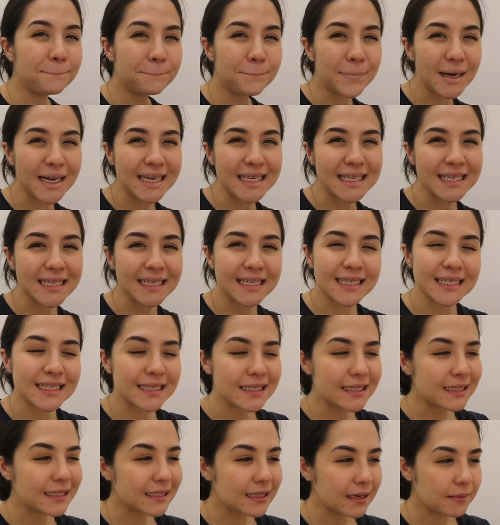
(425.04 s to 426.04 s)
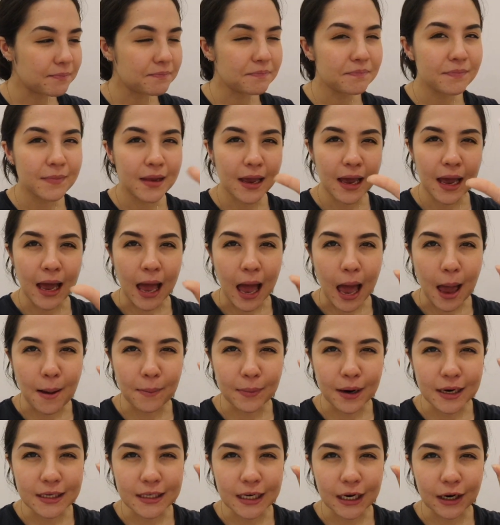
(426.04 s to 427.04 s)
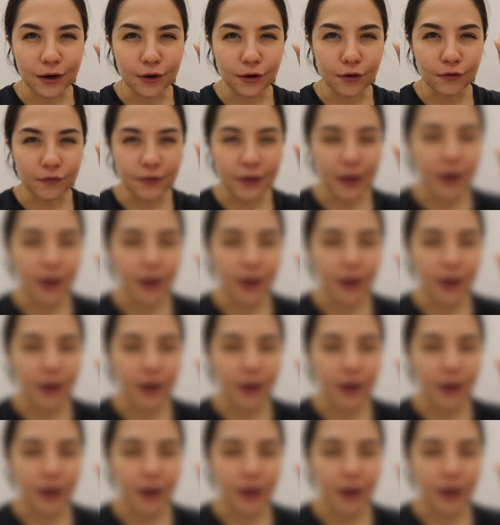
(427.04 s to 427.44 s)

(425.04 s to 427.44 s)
but I'm going to take it off